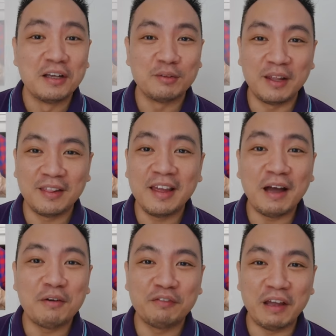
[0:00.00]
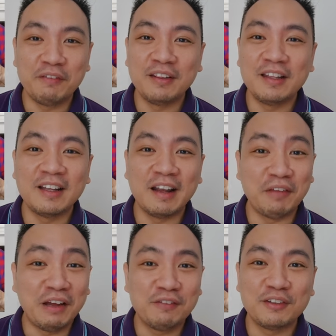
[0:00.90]
So I think out of everything that
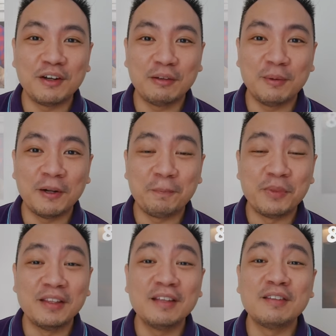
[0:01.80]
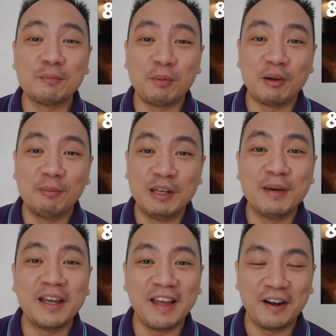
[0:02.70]
I've ever talked about, this is probably
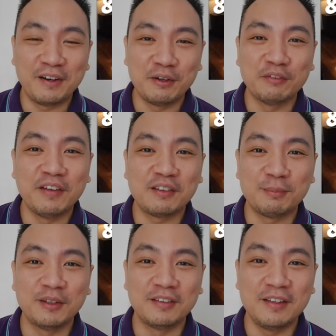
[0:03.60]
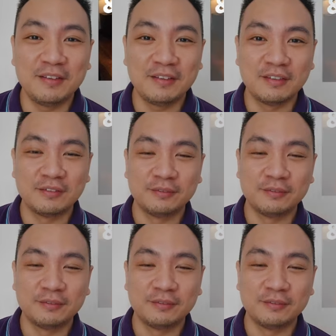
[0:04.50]
my area of expertise.